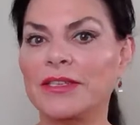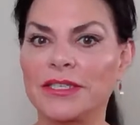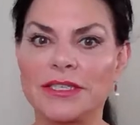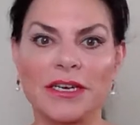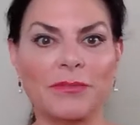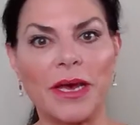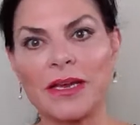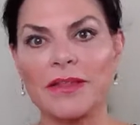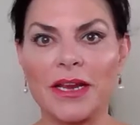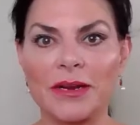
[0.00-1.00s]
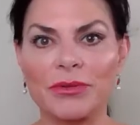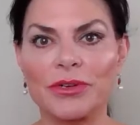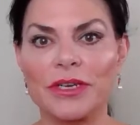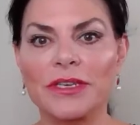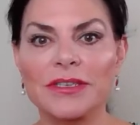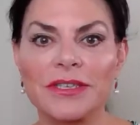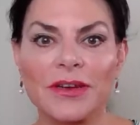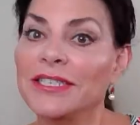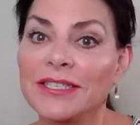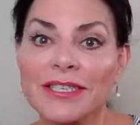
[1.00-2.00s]
tucked back in the neighborhood. So
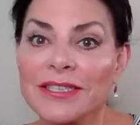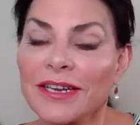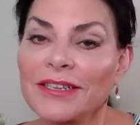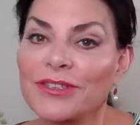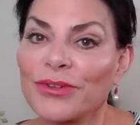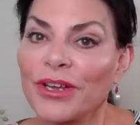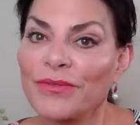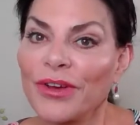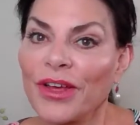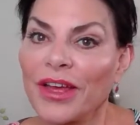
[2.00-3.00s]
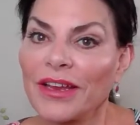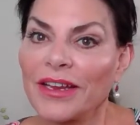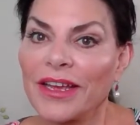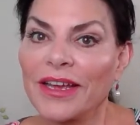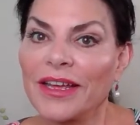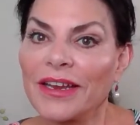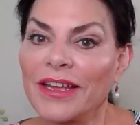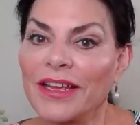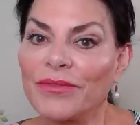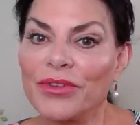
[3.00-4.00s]
Seaside is great fun, and
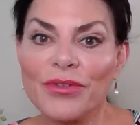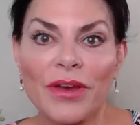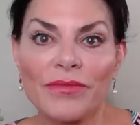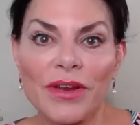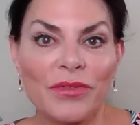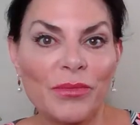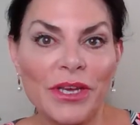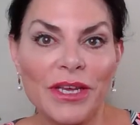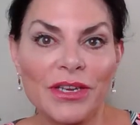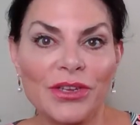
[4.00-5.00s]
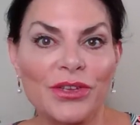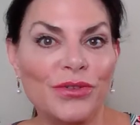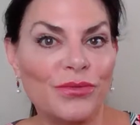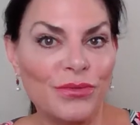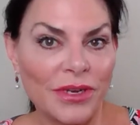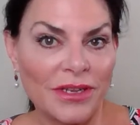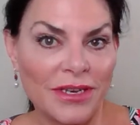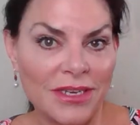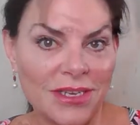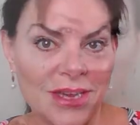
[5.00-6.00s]
if you have never been, you really need
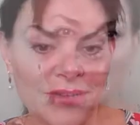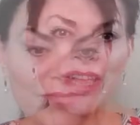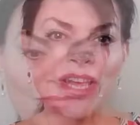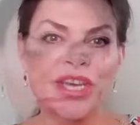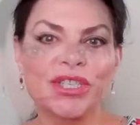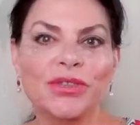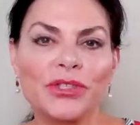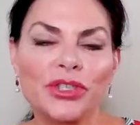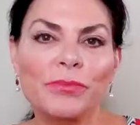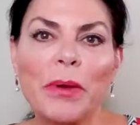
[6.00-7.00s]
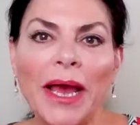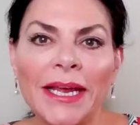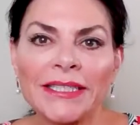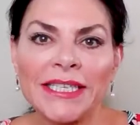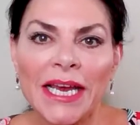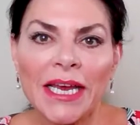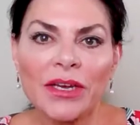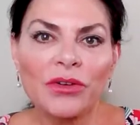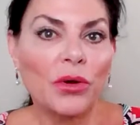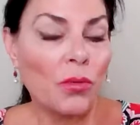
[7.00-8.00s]
to go. So as you bike down or
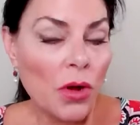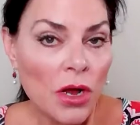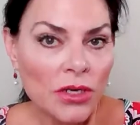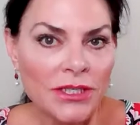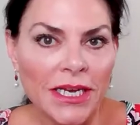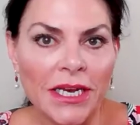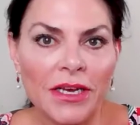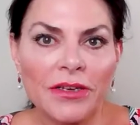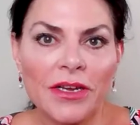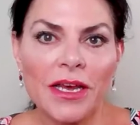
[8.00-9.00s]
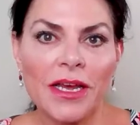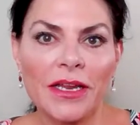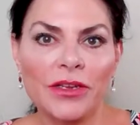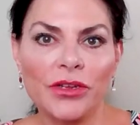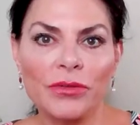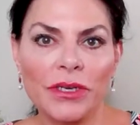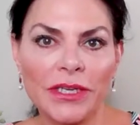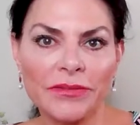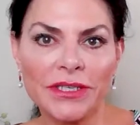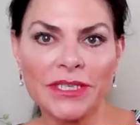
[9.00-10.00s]
walk down and you leave
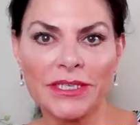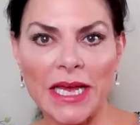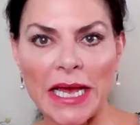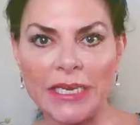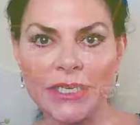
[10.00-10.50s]
Seaside and you're